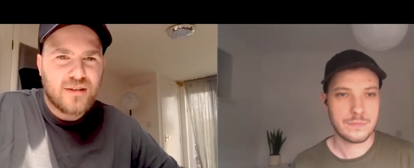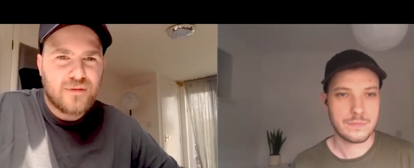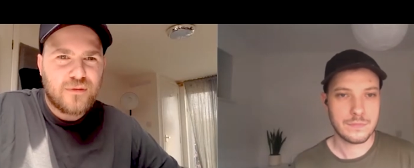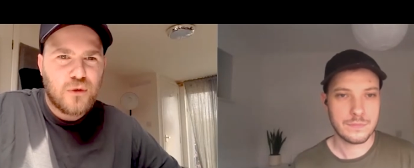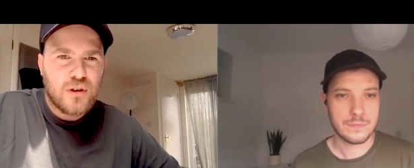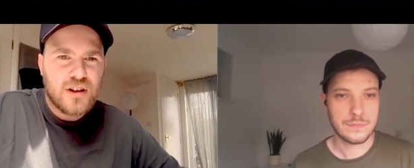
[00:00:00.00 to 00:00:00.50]
Speaker 1: of
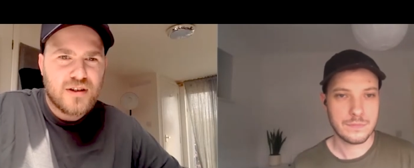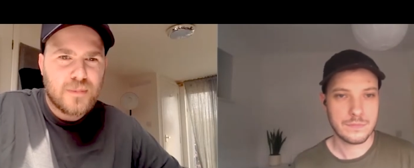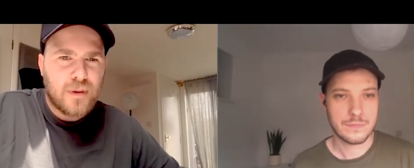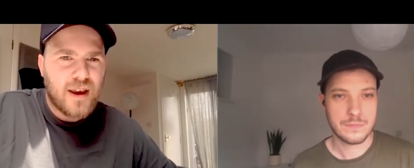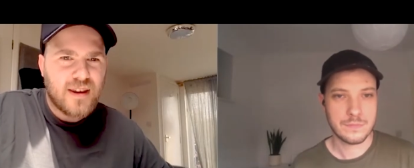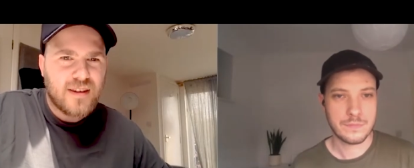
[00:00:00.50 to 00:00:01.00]
fall into
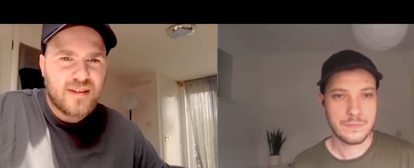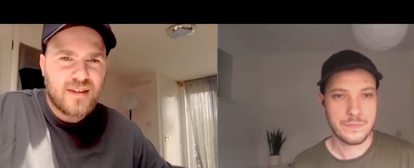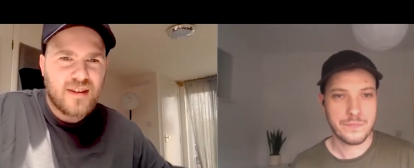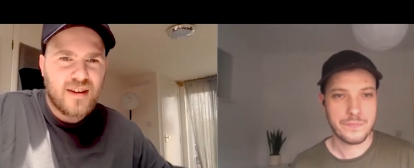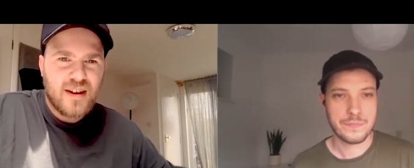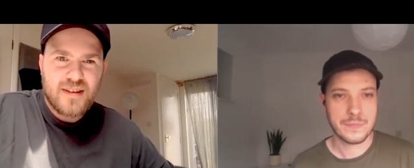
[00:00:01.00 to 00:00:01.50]

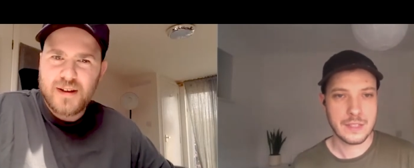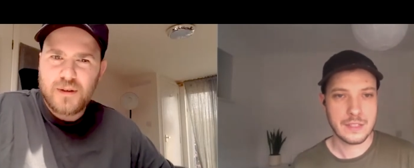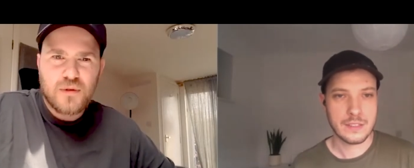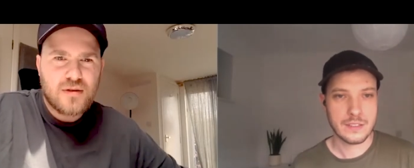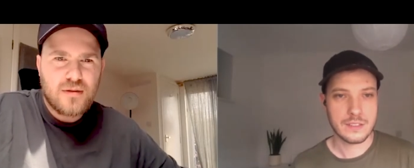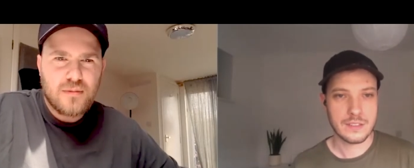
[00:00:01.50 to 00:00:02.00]
place. I think
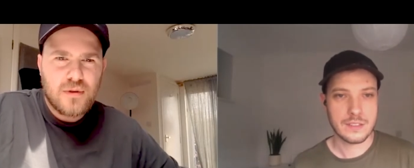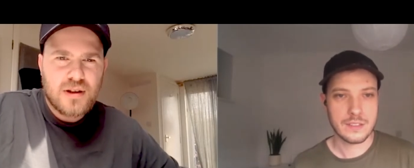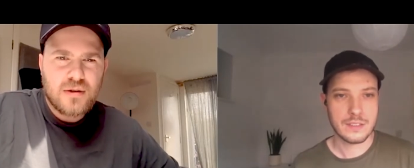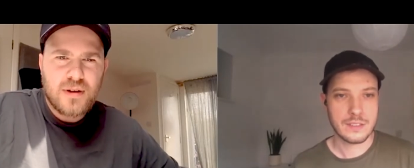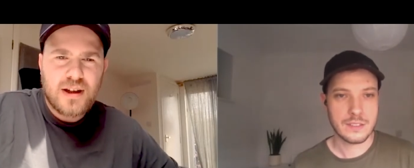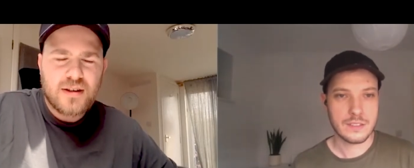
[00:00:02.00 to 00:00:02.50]
we we
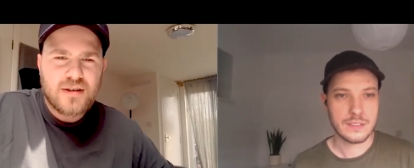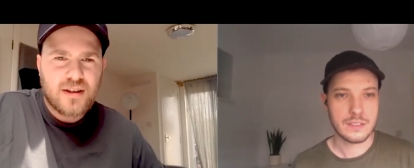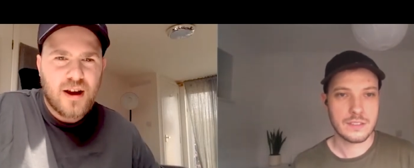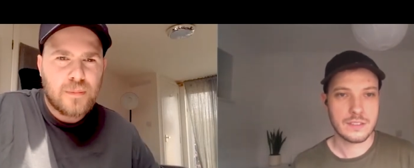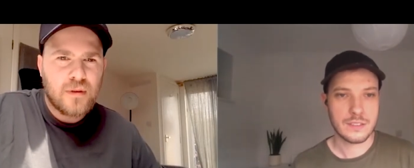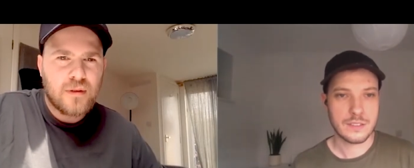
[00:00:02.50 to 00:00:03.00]
tweaked a
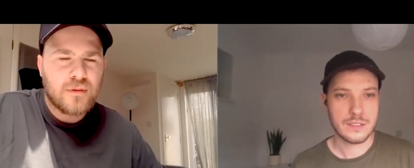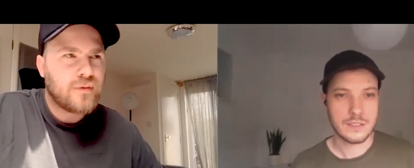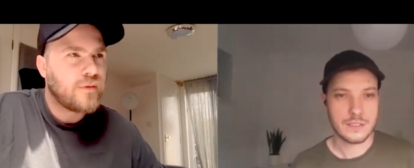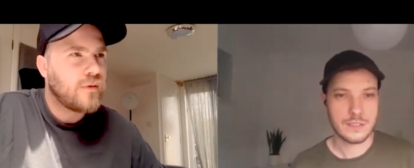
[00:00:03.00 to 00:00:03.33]
couple of